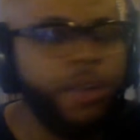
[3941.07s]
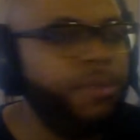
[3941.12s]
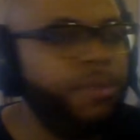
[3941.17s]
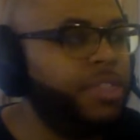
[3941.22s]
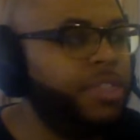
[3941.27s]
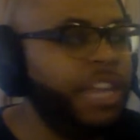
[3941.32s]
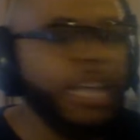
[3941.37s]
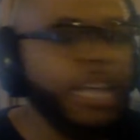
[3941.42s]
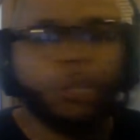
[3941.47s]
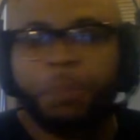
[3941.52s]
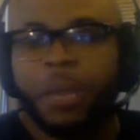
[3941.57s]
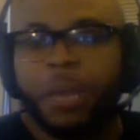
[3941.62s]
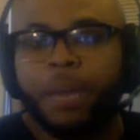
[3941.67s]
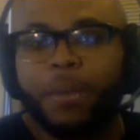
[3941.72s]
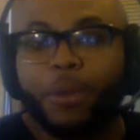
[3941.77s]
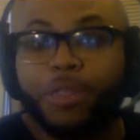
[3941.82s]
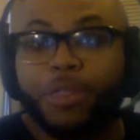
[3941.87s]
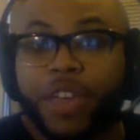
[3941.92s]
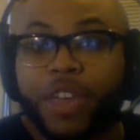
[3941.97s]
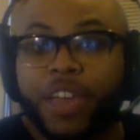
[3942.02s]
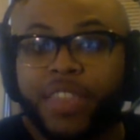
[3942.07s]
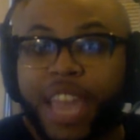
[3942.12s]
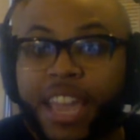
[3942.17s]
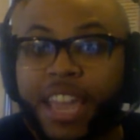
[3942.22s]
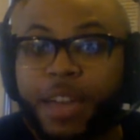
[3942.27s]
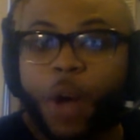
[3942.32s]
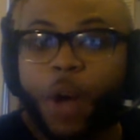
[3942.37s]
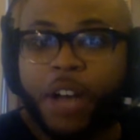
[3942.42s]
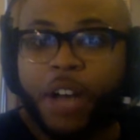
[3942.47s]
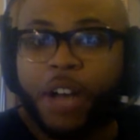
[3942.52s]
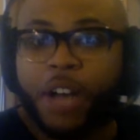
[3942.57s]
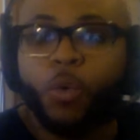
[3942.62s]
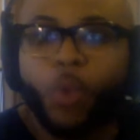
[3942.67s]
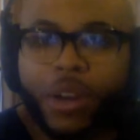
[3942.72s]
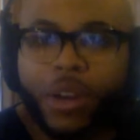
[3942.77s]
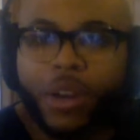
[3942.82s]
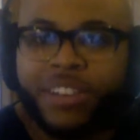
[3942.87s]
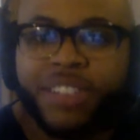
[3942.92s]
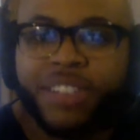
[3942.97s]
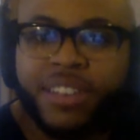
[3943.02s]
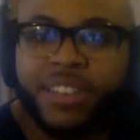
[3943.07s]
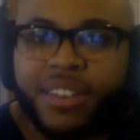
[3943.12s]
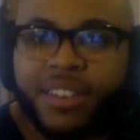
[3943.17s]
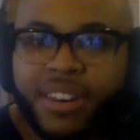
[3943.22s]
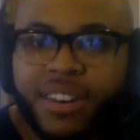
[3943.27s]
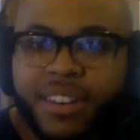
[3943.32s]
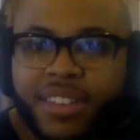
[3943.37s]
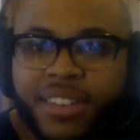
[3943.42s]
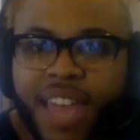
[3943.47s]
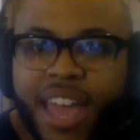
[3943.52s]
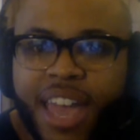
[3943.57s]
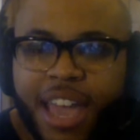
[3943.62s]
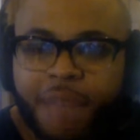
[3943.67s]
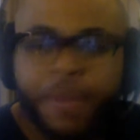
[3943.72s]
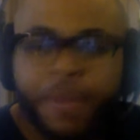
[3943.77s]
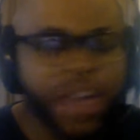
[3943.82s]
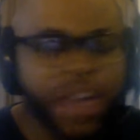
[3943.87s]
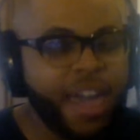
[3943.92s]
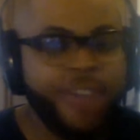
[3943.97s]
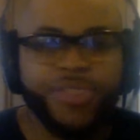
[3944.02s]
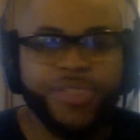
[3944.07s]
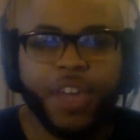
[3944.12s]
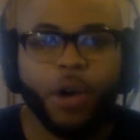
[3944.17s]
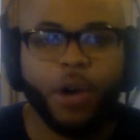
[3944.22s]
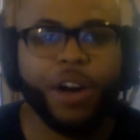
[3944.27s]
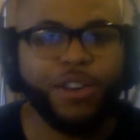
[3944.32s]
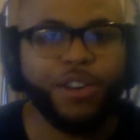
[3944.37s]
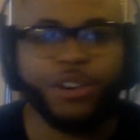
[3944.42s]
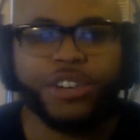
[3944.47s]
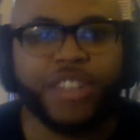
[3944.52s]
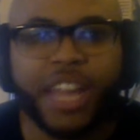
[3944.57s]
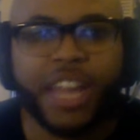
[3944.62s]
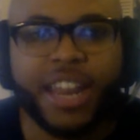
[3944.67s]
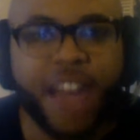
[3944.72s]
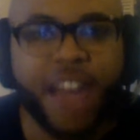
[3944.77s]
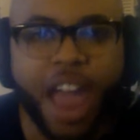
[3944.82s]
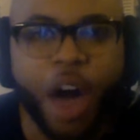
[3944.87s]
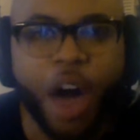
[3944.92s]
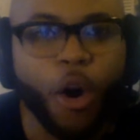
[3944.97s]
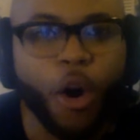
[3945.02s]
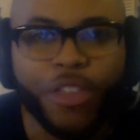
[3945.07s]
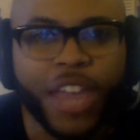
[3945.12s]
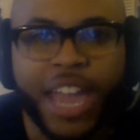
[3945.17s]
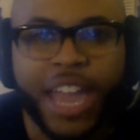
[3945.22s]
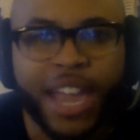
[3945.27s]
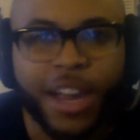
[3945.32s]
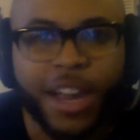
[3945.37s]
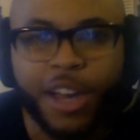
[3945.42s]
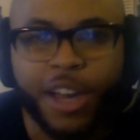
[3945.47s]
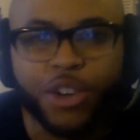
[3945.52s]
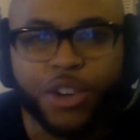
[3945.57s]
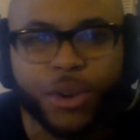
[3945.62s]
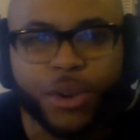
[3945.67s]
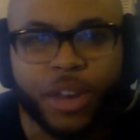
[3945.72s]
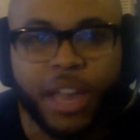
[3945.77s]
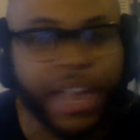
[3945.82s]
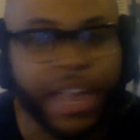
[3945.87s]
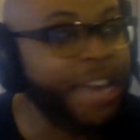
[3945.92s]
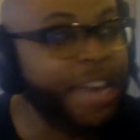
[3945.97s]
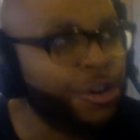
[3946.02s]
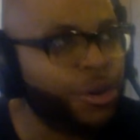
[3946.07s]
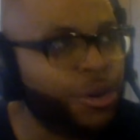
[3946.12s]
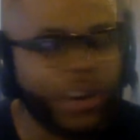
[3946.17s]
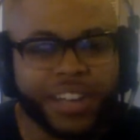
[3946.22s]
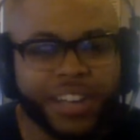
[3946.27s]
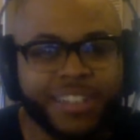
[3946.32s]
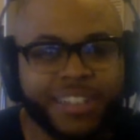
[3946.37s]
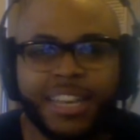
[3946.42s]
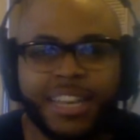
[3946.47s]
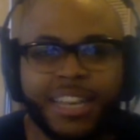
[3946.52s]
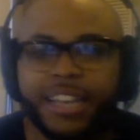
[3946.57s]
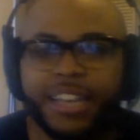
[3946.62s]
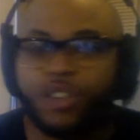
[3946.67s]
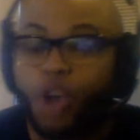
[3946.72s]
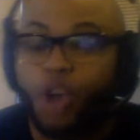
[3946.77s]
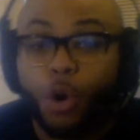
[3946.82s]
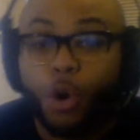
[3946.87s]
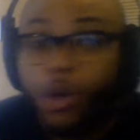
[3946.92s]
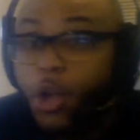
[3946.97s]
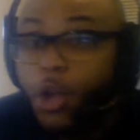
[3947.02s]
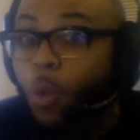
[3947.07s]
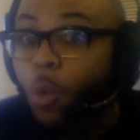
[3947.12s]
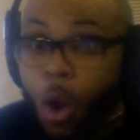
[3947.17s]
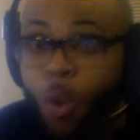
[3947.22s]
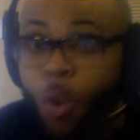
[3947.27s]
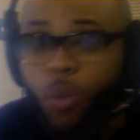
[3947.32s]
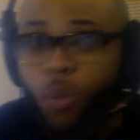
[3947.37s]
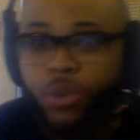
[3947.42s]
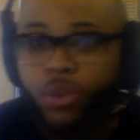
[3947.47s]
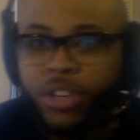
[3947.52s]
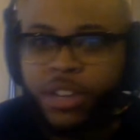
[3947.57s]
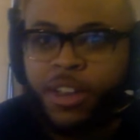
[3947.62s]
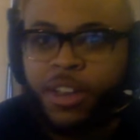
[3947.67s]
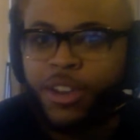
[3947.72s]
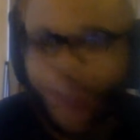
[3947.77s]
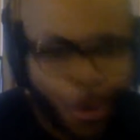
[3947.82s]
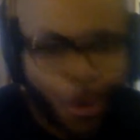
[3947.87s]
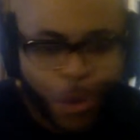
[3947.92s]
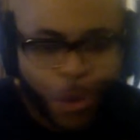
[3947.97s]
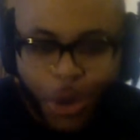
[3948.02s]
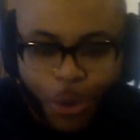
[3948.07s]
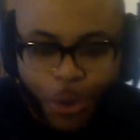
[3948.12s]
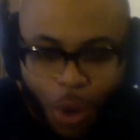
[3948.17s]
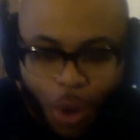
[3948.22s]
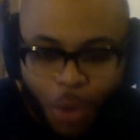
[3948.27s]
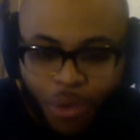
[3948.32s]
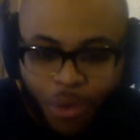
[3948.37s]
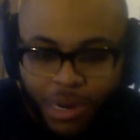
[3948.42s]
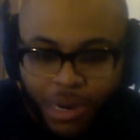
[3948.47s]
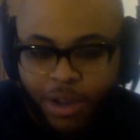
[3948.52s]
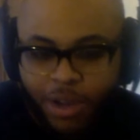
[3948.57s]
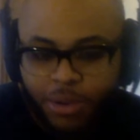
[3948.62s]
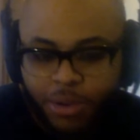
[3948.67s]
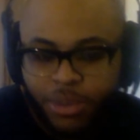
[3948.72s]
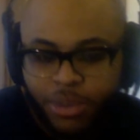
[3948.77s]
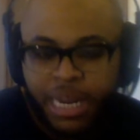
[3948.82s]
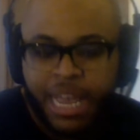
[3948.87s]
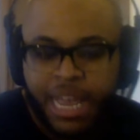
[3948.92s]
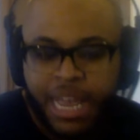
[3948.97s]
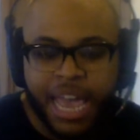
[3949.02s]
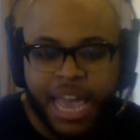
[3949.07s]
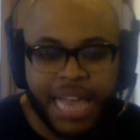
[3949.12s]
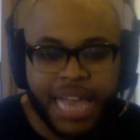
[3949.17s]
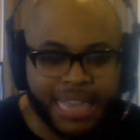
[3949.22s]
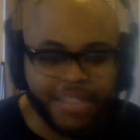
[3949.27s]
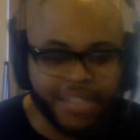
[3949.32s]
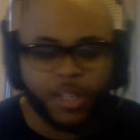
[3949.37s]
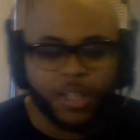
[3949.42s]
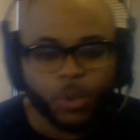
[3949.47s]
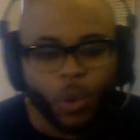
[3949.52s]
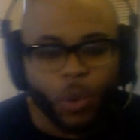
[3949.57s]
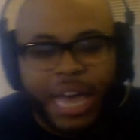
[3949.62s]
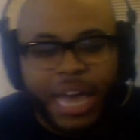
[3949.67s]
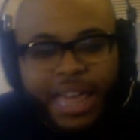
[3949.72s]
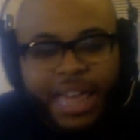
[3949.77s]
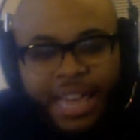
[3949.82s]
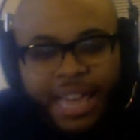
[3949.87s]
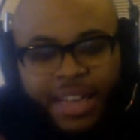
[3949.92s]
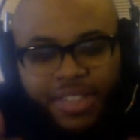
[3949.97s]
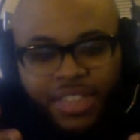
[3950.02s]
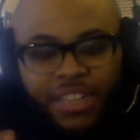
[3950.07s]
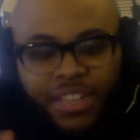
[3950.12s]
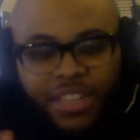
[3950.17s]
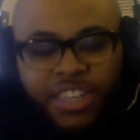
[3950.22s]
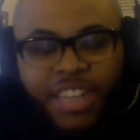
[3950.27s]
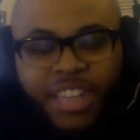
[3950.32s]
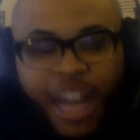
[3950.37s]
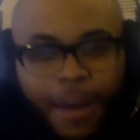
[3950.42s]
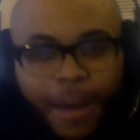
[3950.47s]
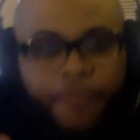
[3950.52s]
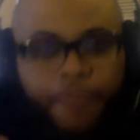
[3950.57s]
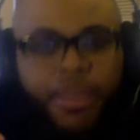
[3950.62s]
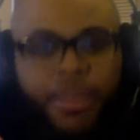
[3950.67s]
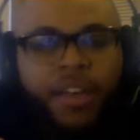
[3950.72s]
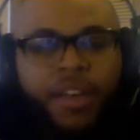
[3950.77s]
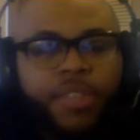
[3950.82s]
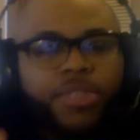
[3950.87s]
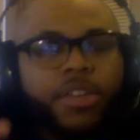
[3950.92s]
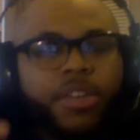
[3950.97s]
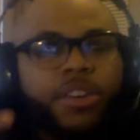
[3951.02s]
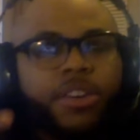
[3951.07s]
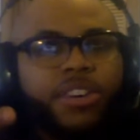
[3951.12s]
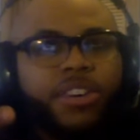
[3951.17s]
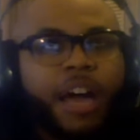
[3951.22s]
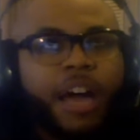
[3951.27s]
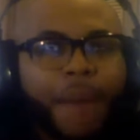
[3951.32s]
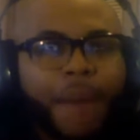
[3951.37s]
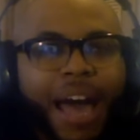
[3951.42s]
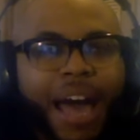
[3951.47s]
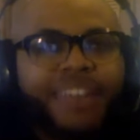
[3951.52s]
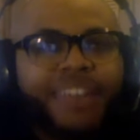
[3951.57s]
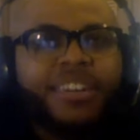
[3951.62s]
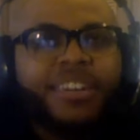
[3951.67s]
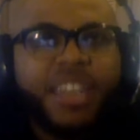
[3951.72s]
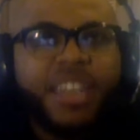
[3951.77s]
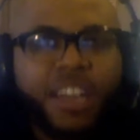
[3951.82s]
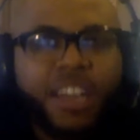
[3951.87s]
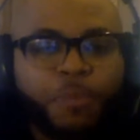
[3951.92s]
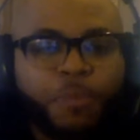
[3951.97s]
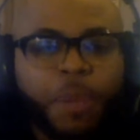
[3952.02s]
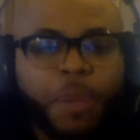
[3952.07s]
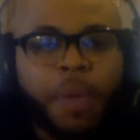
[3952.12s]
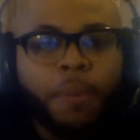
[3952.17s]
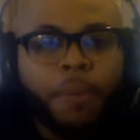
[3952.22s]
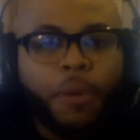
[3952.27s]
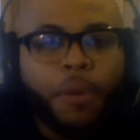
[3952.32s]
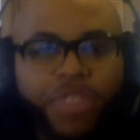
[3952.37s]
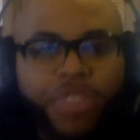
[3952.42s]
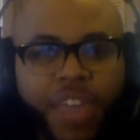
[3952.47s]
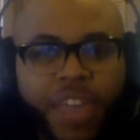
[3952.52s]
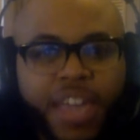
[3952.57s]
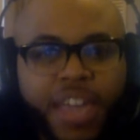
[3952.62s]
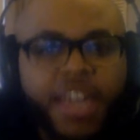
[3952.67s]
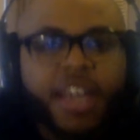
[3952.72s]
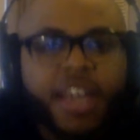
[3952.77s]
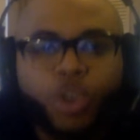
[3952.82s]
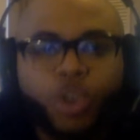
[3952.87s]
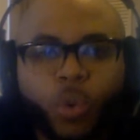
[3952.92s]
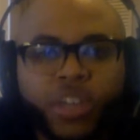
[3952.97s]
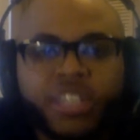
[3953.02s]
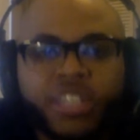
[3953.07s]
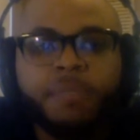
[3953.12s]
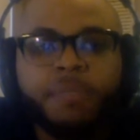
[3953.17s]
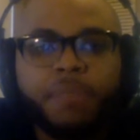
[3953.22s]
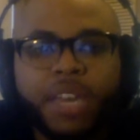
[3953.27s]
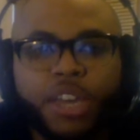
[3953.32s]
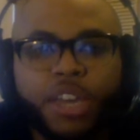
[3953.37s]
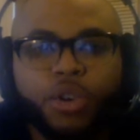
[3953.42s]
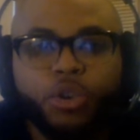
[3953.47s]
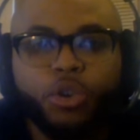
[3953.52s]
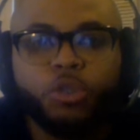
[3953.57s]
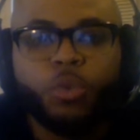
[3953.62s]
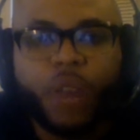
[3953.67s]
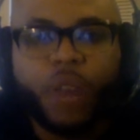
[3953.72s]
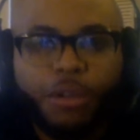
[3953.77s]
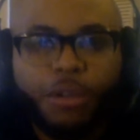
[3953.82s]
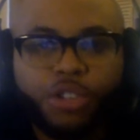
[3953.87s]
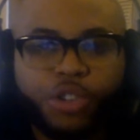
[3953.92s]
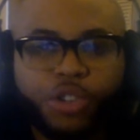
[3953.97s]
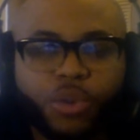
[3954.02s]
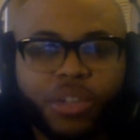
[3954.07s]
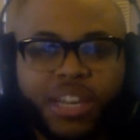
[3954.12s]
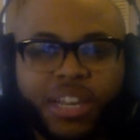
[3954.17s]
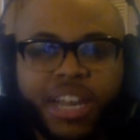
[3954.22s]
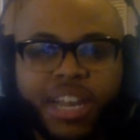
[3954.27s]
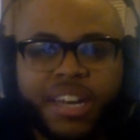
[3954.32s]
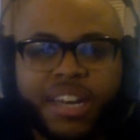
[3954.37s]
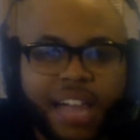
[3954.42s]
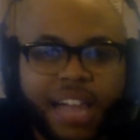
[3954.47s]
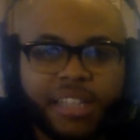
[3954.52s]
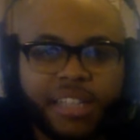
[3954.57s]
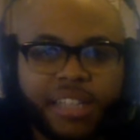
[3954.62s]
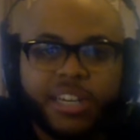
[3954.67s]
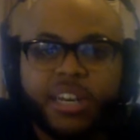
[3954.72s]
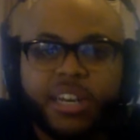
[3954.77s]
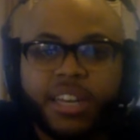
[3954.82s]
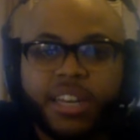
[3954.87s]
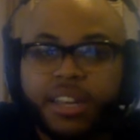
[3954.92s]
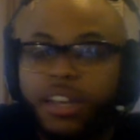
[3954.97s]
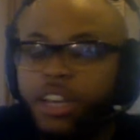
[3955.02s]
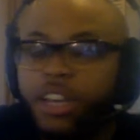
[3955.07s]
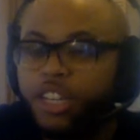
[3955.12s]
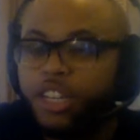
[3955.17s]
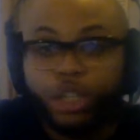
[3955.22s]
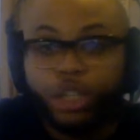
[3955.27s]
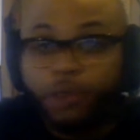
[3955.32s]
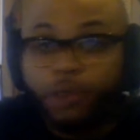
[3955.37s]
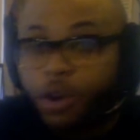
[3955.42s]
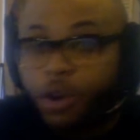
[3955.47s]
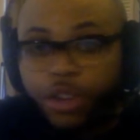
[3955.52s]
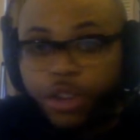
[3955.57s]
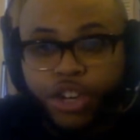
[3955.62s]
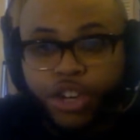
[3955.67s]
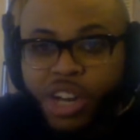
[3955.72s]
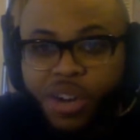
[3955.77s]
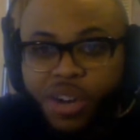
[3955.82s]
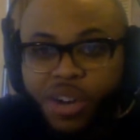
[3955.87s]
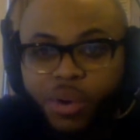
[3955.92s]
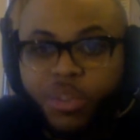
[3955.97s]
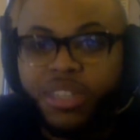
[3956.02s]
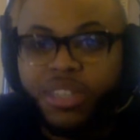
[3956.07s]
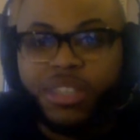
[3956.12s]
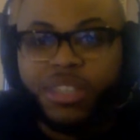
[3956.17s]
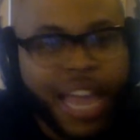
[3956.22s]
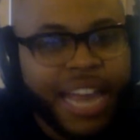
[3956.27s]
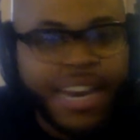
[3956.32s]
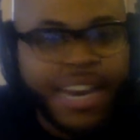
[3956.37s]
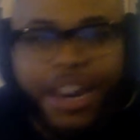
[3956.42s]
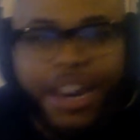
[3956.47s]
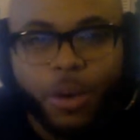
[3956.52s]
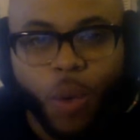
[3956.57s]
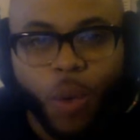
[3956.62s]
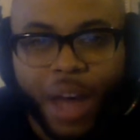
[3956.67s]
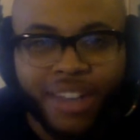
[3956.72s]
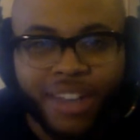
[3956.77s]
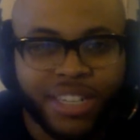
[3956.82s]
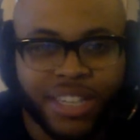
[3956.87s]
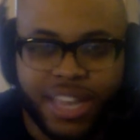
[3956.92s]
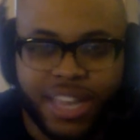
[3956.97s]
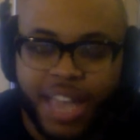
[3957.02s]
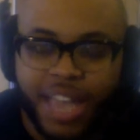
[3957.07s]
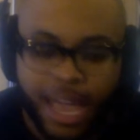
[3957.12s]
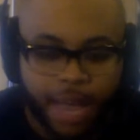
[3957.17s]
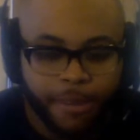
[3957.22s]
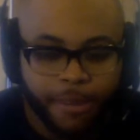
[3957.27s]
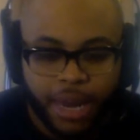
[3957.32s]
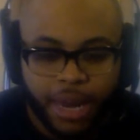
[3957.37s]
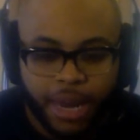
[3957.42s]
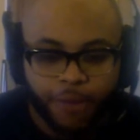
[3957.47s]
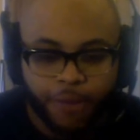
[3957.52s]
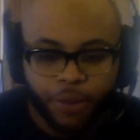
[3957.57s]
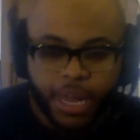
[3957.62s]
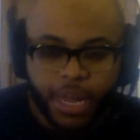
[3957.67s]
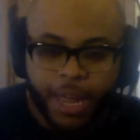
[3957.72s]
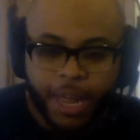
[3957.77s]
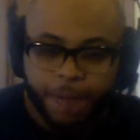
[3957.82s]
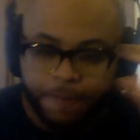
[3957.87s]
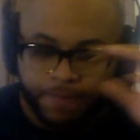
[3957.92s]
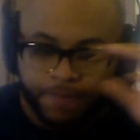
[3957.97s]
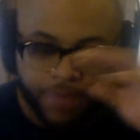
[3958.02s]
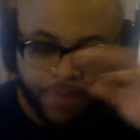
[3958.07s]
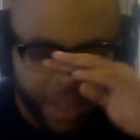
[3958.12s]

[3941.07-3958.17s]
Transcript: These people think they can watch one season of this game and they'll understand all the intricacies. No, you won't. No, you won't, coach. And this is why the dumb idea of people thinking a twist can be used without Julie acknowledging it just further shows they didn't watch the game enough, okay?